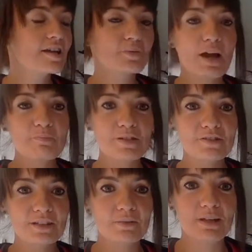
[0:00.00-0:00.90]
So I've been
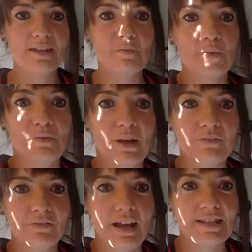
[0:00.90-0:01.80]
doing it with one of my
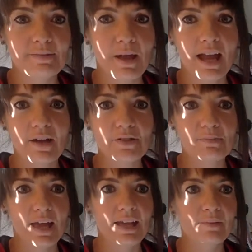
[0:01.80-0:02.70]
friends, my
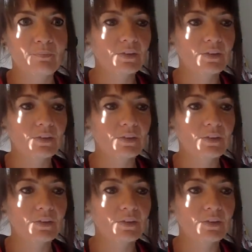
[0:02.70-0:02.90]
housemate,